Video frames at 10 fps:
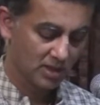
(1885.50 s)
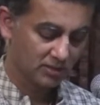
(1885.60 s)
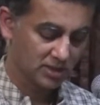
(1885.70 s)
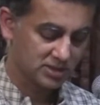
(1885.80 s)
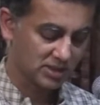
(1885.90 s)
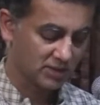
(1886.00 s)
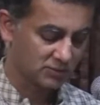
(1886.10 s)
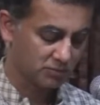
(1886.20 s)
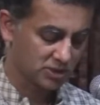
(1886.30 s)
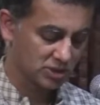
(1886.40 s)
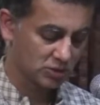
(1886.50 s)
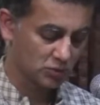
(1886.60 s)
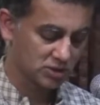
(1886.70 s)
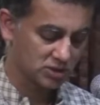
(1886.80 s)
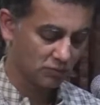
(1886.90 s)
Thus he gives pleasure to
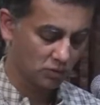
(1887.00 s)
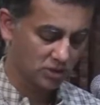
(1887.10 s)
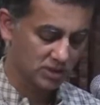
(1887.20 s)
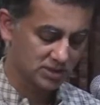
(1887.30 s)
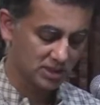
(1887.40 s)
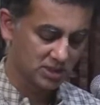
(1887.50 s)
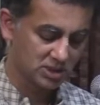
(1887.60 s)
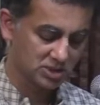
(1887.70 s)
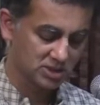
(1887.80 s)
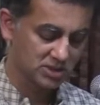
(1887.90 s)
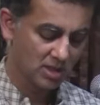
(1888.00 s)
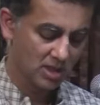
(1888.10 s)
his devotees and teaches